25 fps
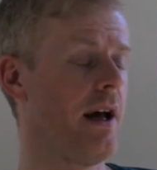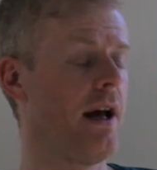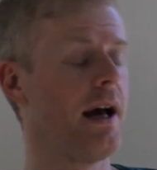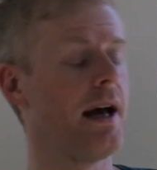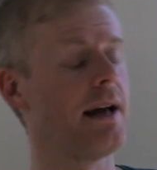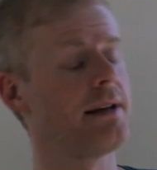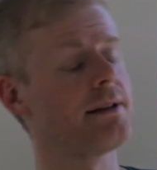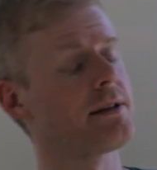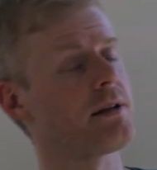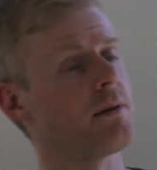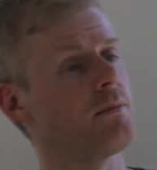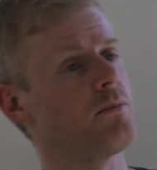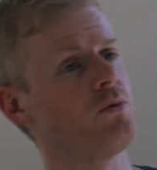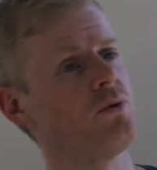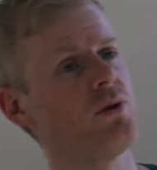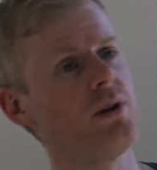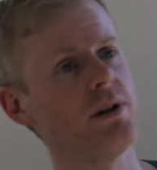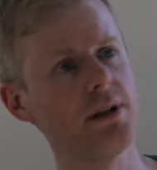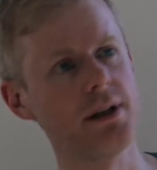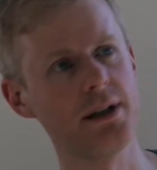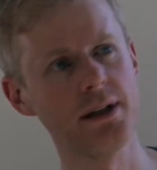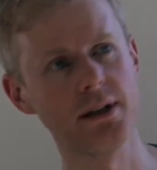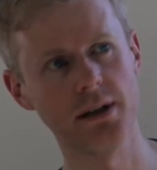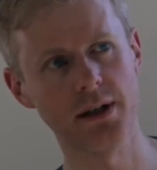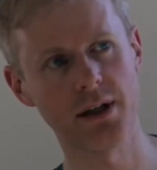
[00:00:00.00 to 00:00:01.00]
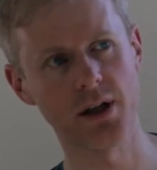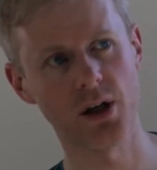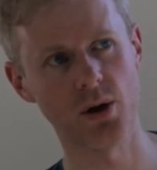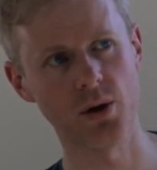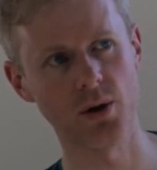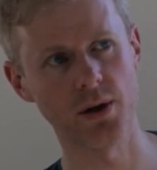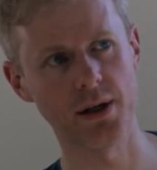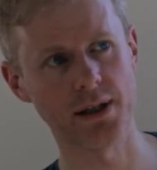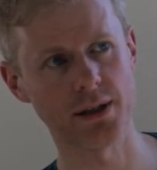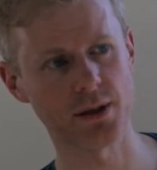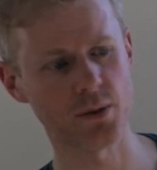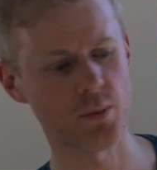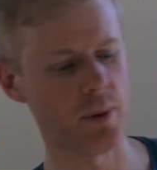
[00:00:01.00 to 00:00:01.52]
in some really, really
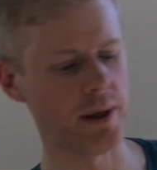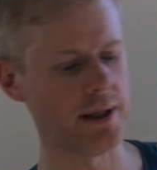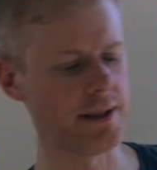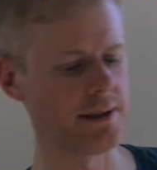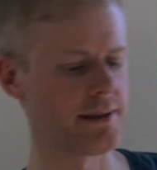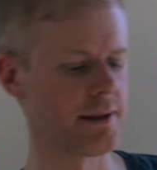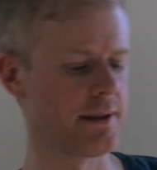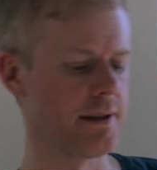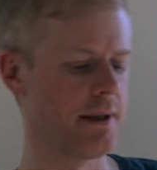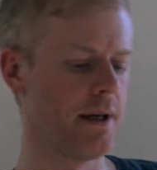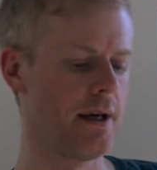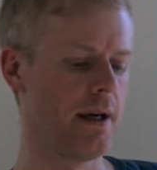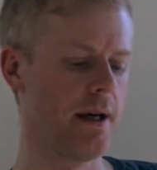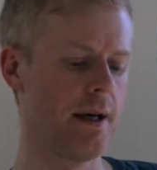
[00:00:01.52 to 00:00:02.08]
curious ways.